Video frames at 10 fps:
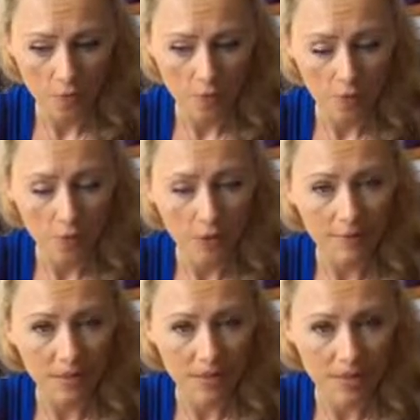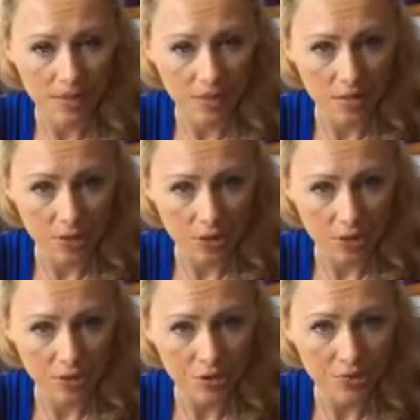from previously
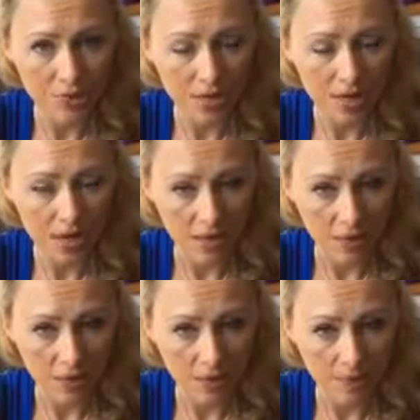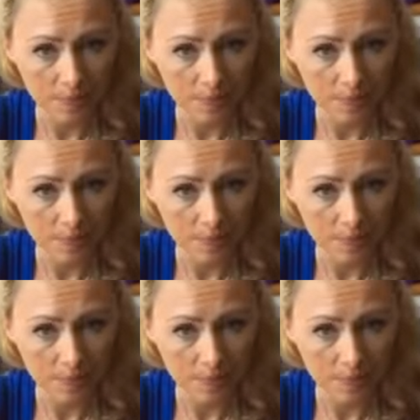learned behavior